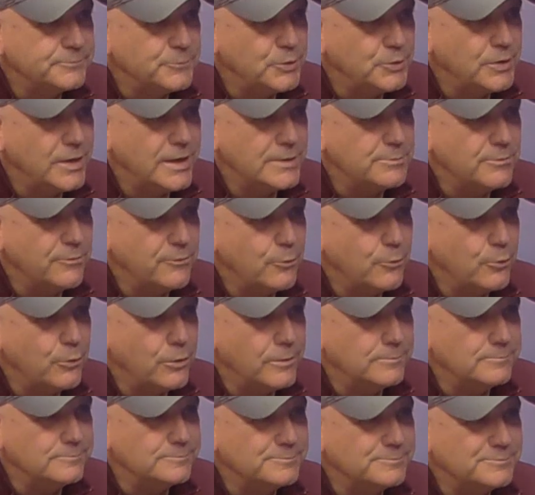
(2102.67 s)
Three days
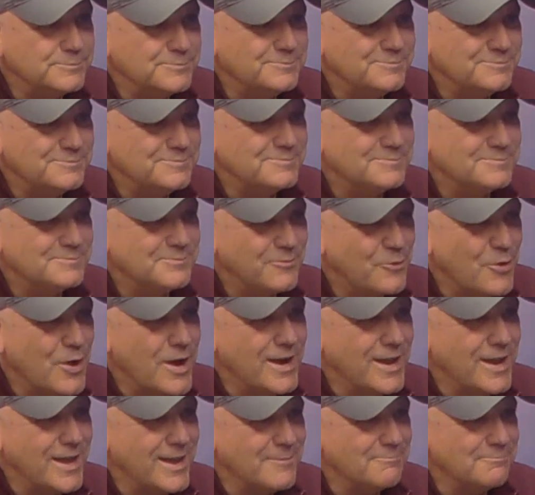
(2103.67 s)
before
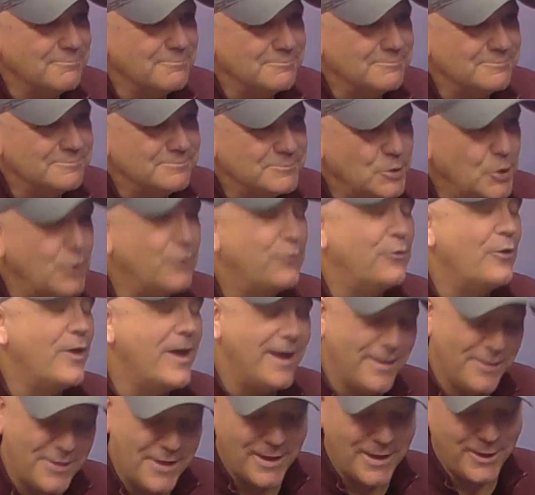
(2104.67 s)
Friday. Good Friday. Good
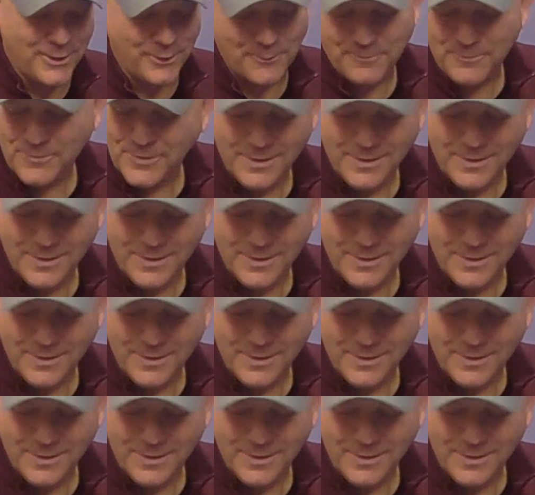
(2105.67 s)
Friday. Thank you.